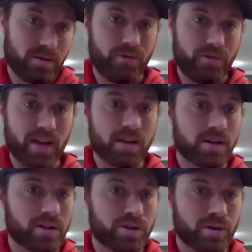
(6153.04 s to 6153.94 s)

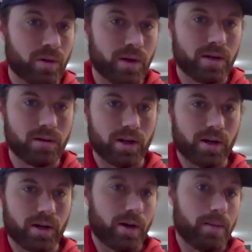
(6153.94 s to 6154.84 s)
failure is truly where you
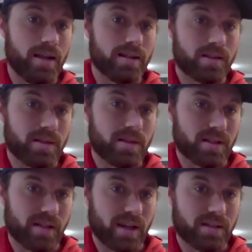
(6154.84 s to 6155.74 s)
learn what it means to be
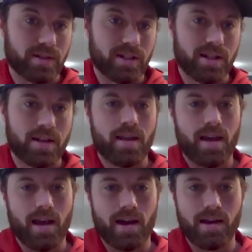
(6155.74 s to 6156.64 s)
successful.
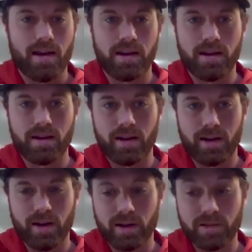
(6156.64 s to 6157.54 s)
Uh, and,
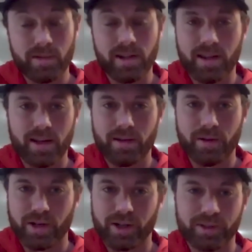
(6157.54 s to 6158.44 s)
and ultimately that
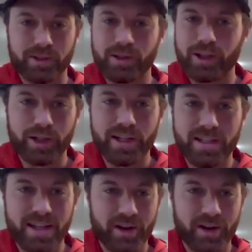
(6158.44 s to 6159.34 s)
those aren't
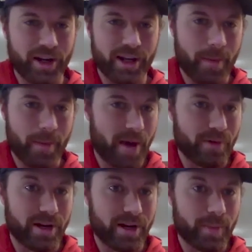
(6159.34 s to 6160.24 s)
learnings that you're going to get by
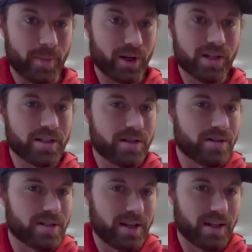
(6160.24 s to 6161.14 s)
reading a book. So you
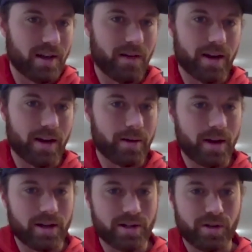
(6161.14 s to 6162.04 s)
just need to go in and,
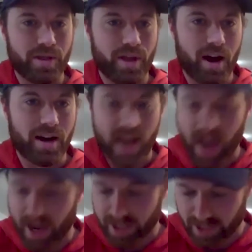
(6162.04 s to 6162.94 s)
and turn thought into
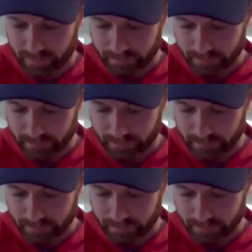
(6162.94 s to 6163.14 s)
action.